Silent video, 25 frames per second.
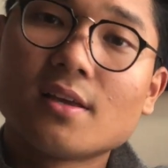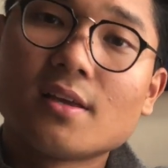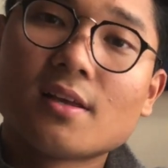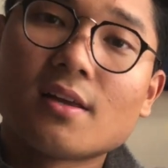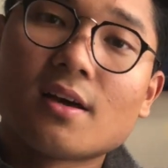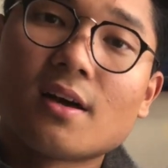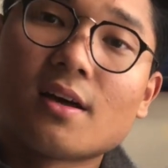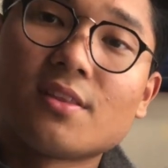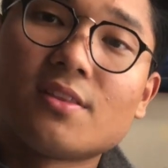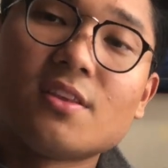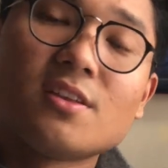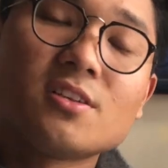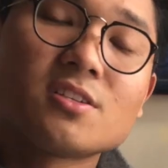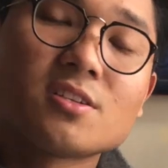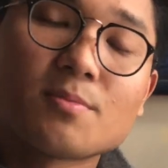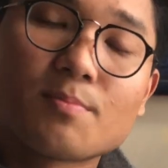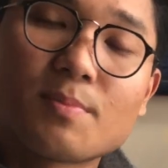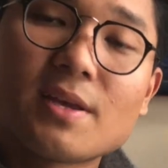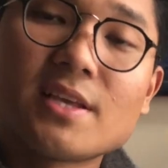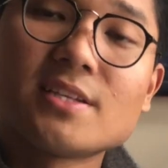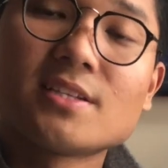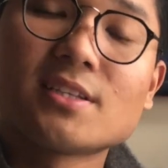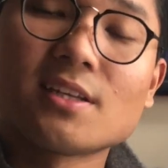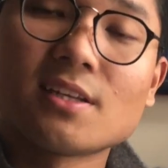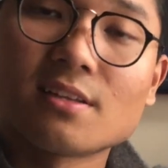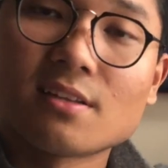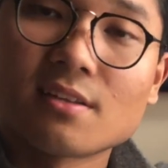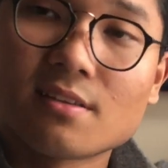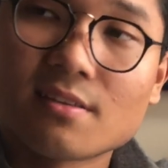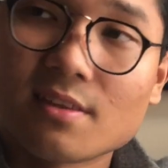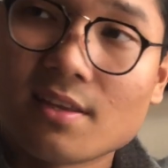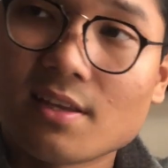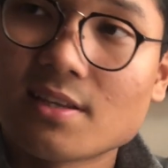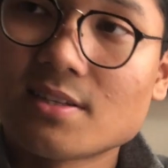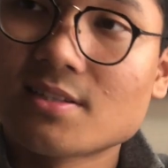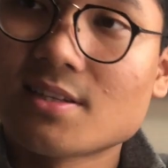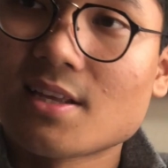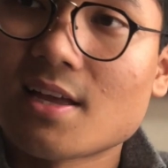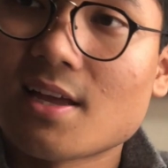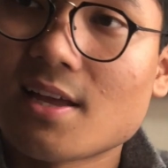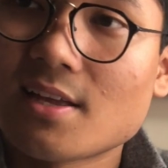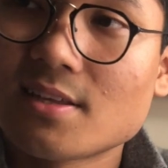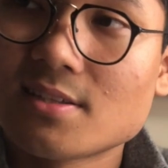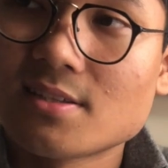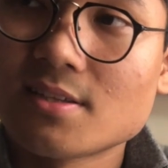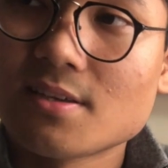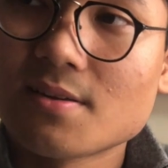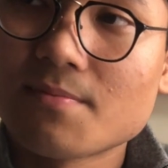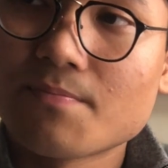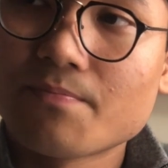basically the things
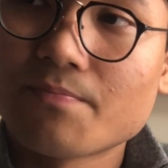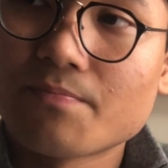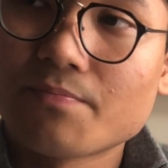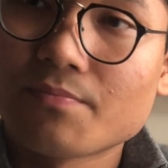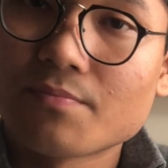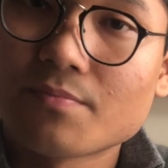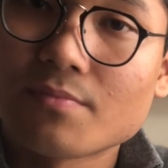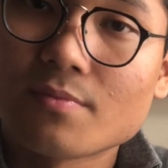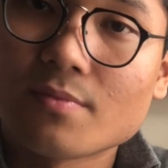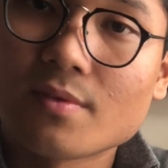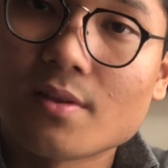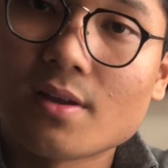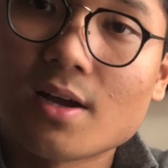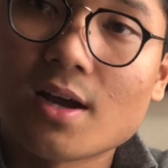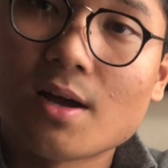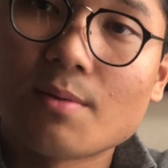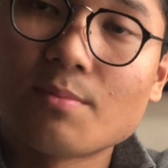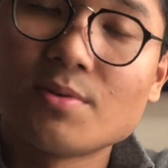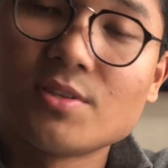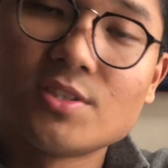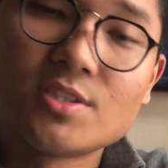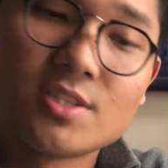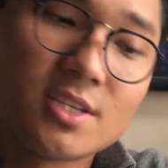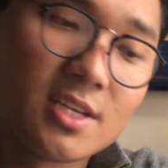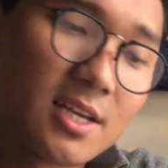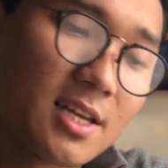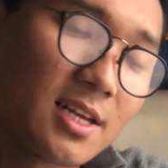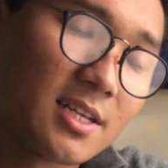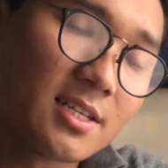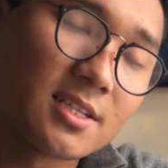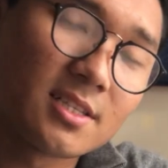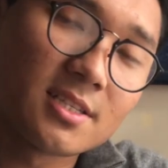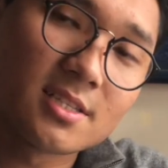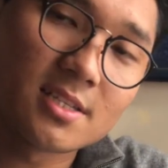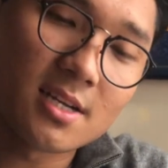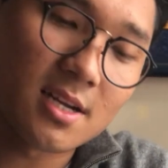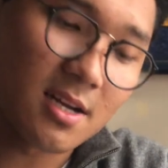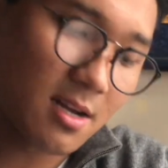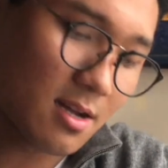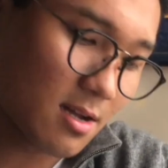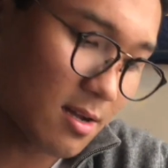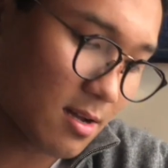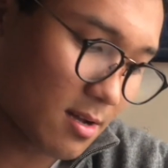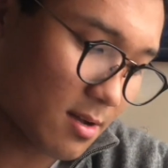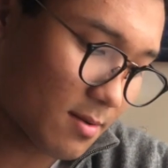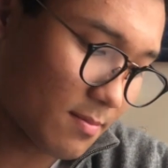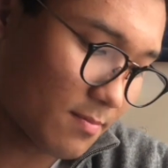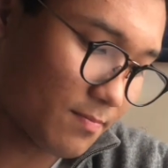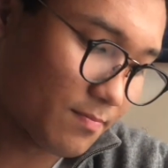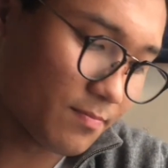that Abhijit
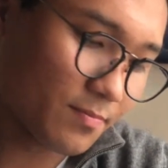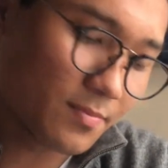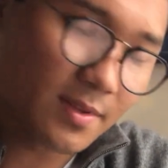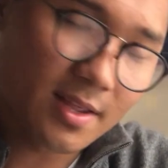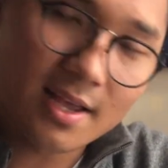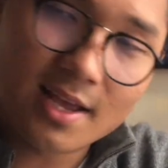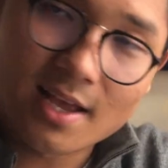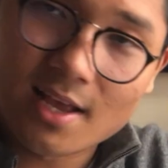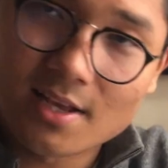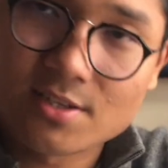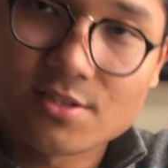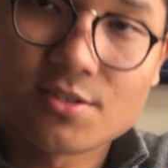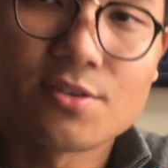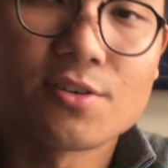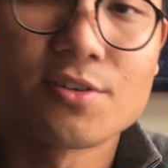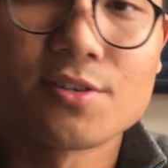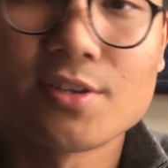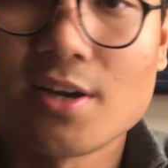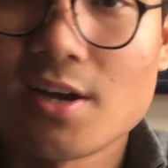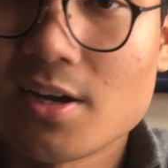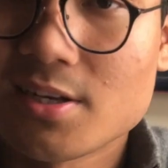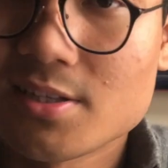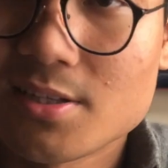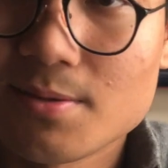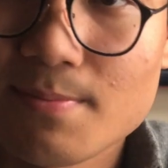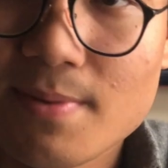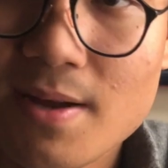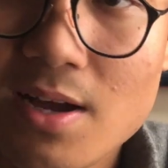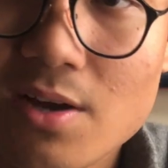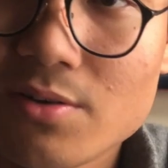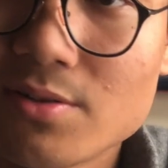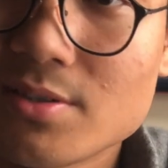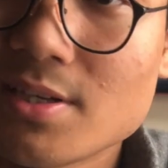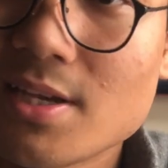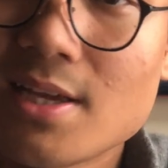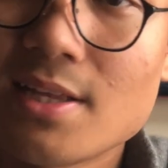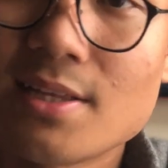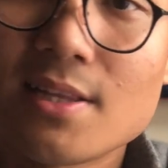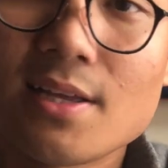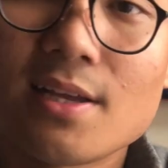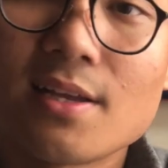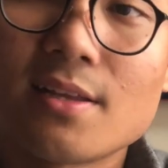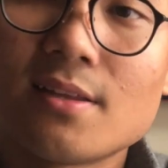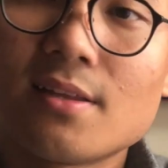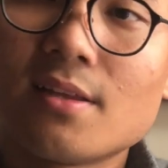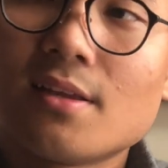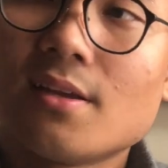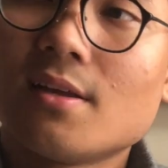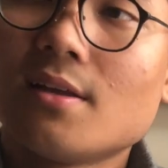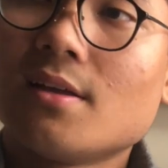and Esther talks about. And
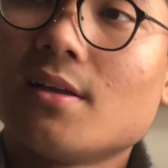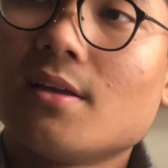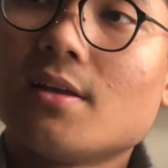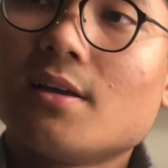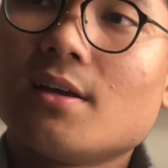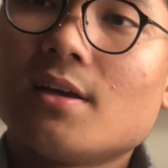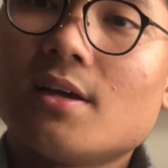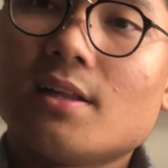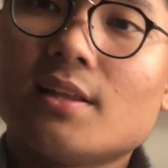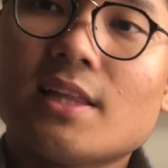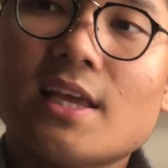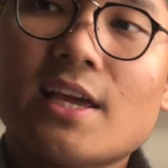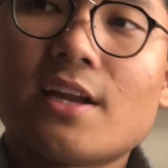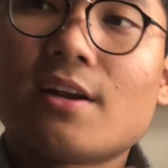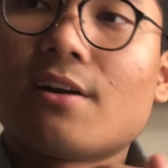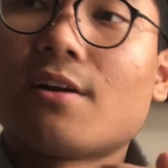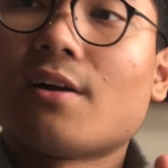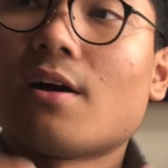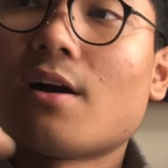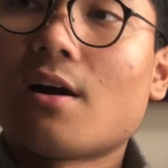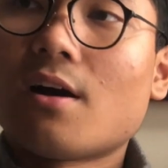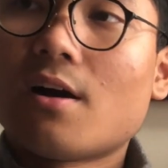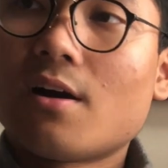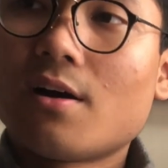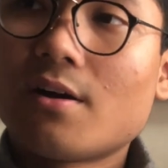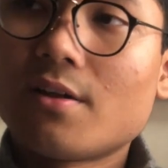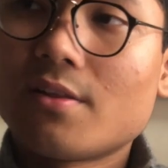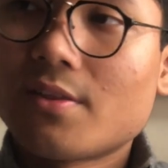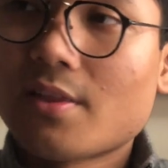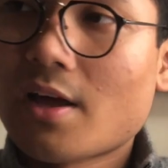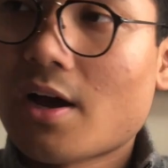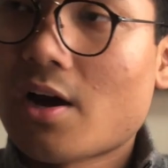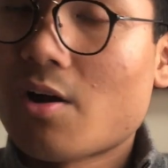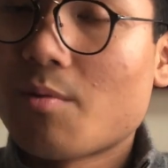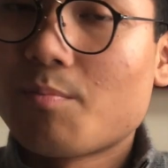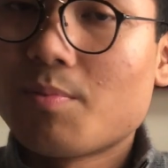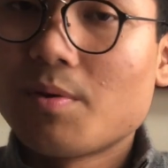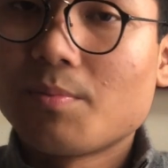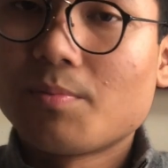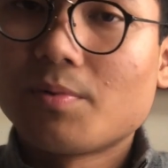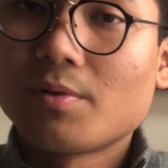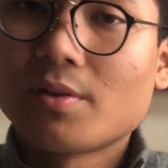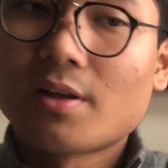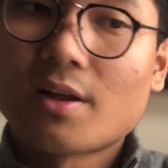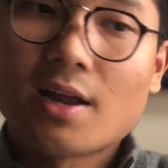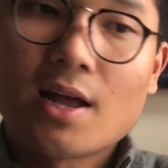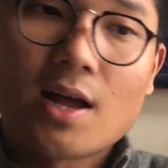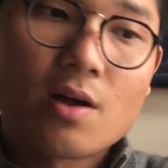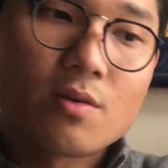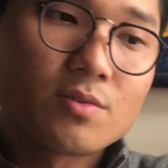then later on, how people
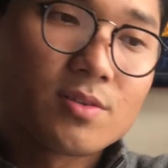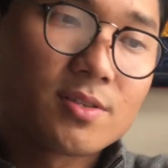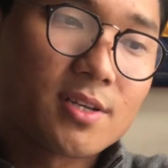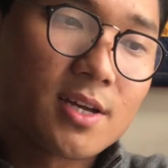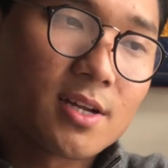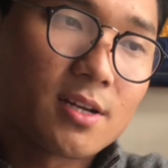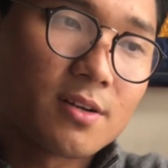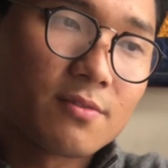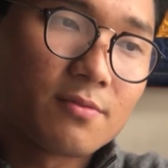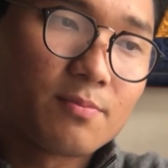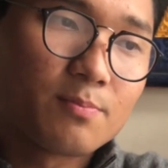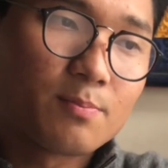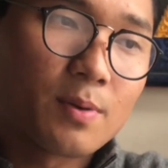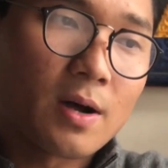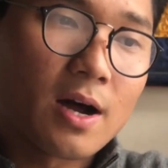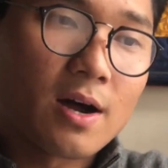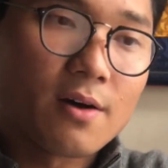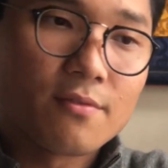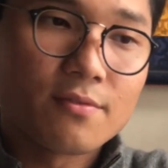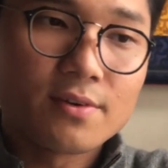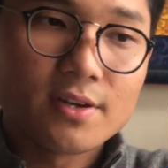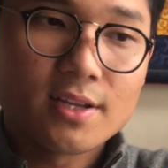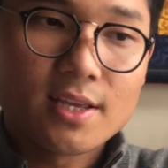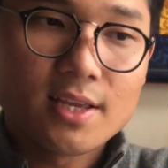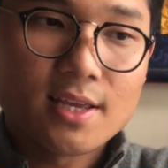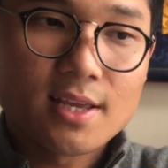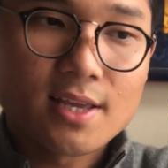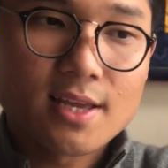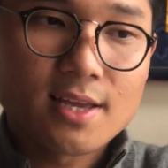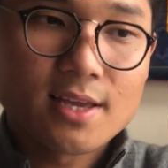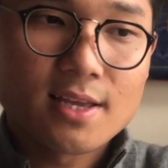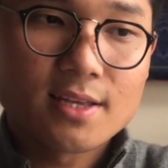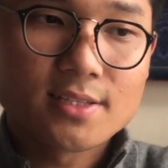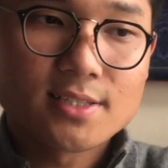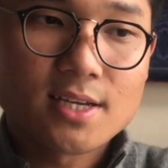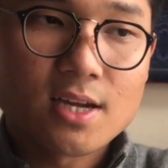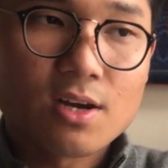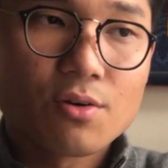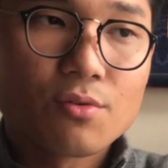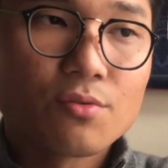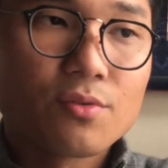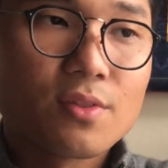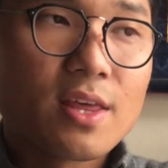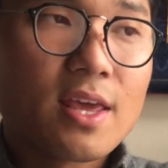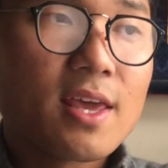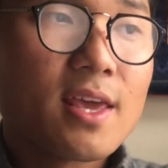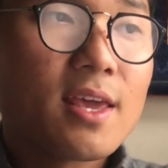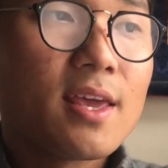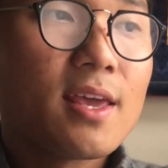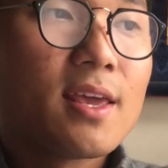are outside of poverty and how
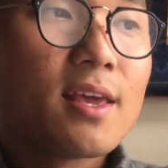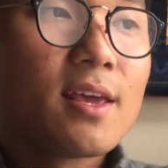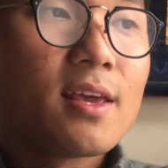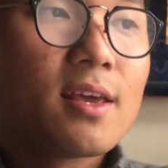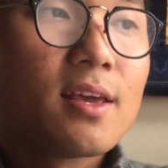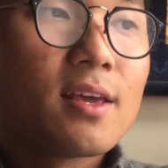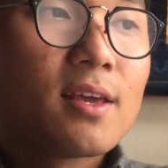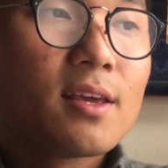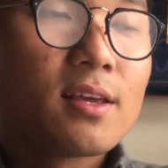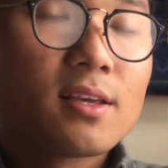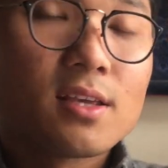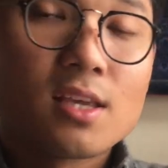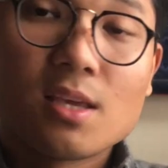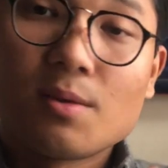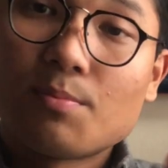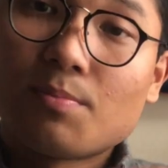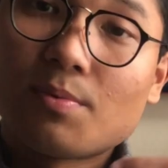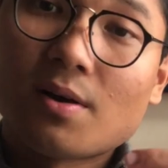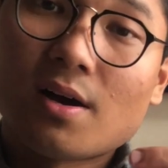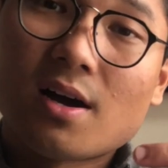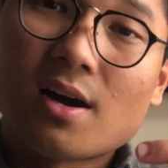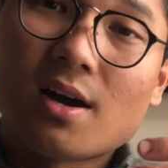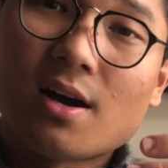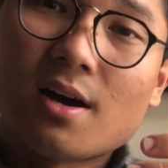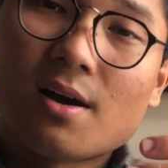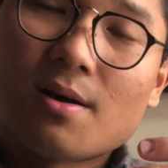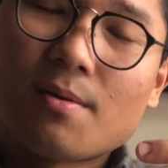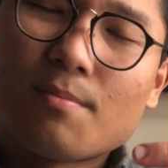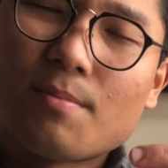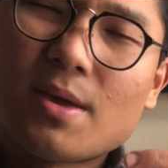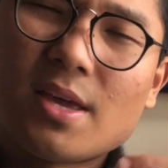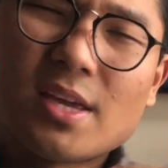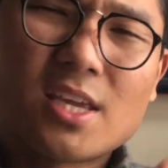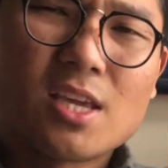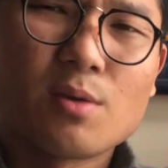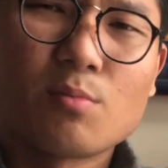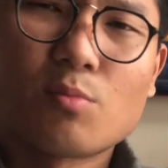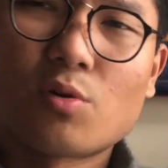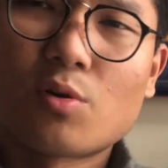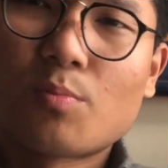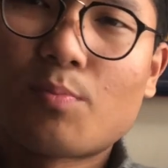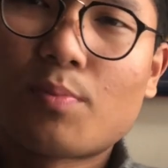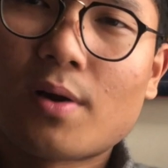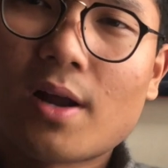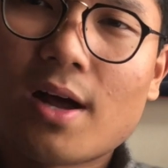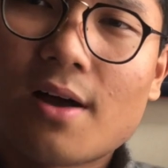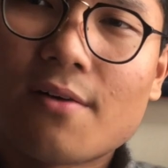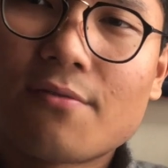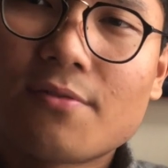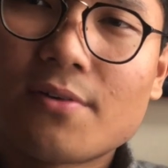they keep making more
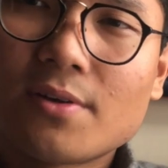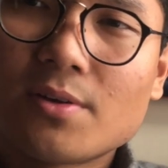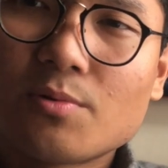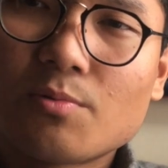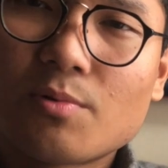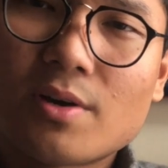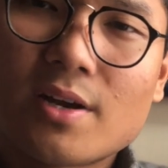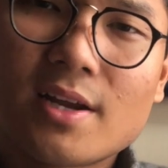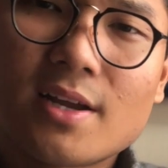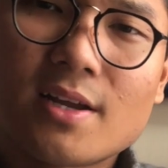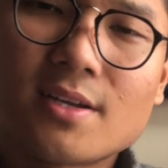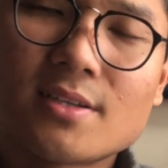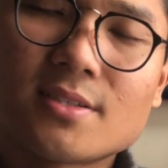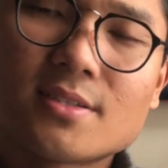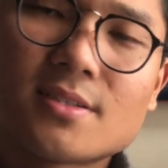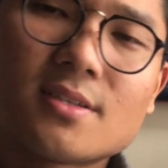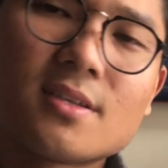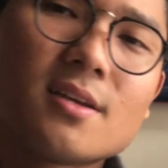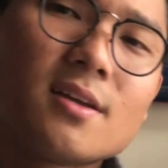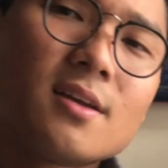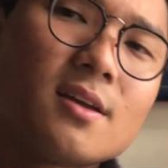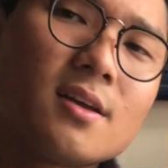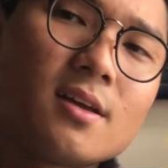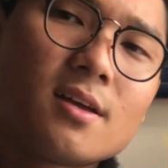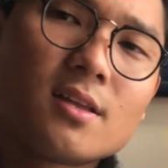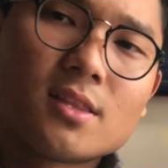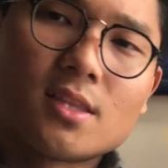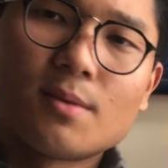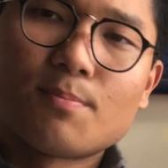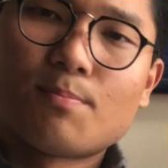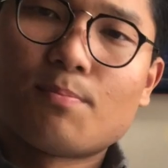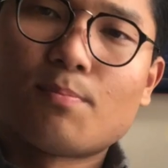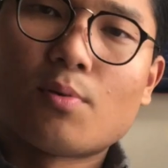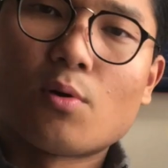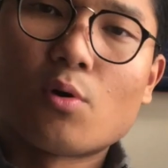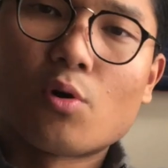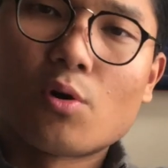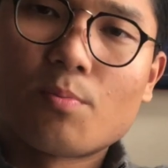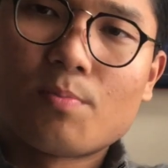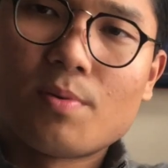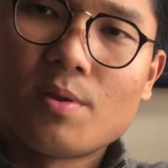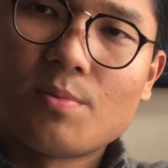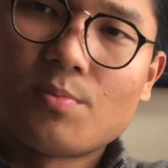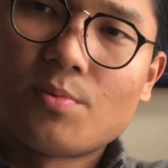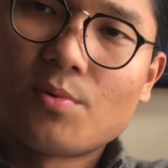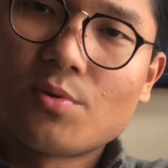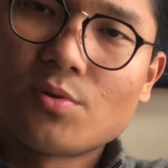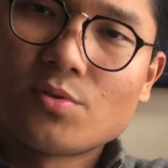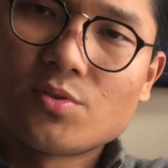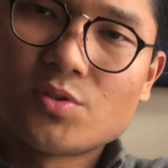profit, whereas the poor
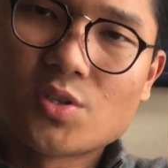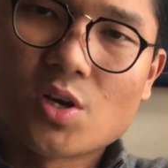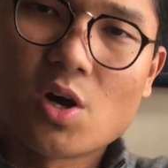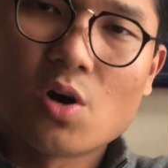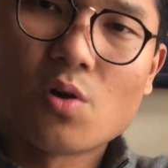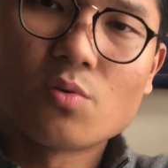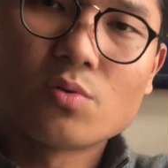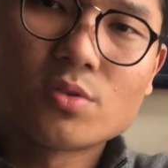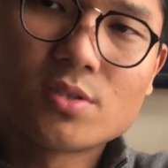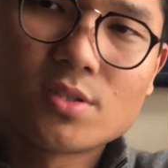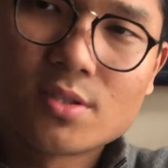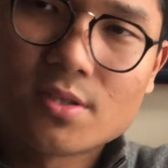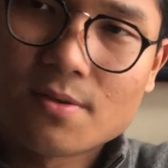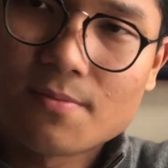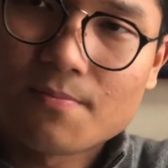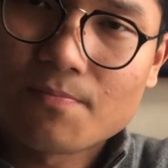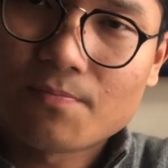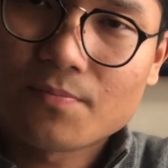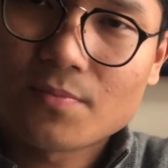people don't.